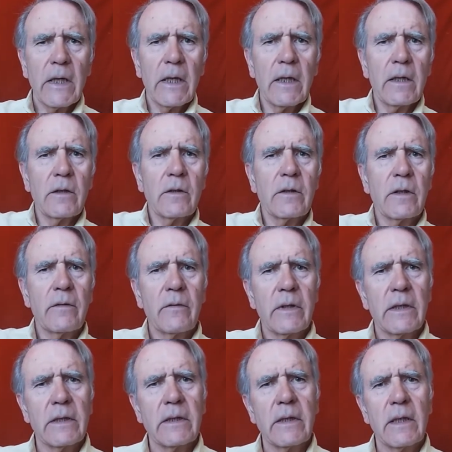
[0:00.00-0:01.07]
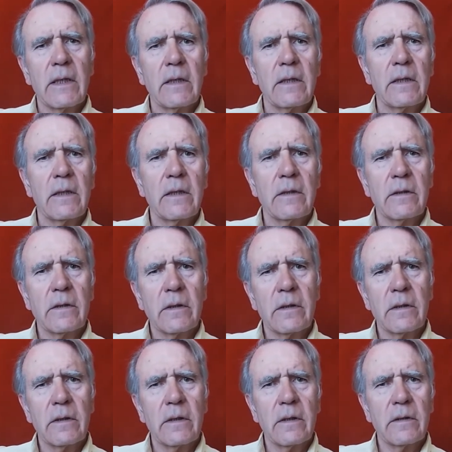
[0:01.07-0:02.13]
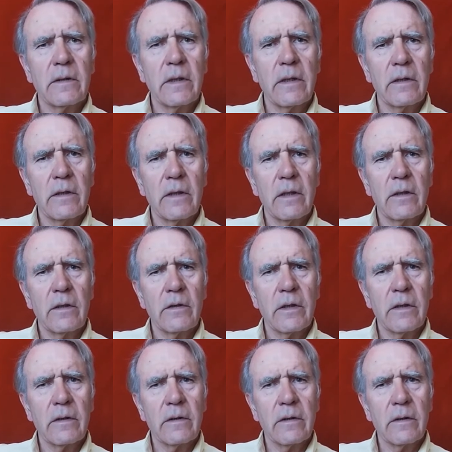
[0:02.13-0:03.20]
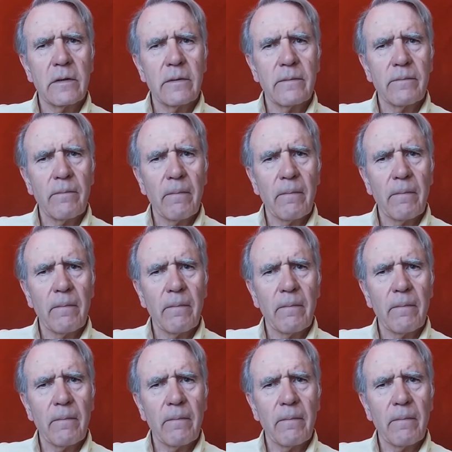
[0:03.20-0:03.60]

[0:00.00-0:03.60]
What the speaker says: and universal in the intelligence.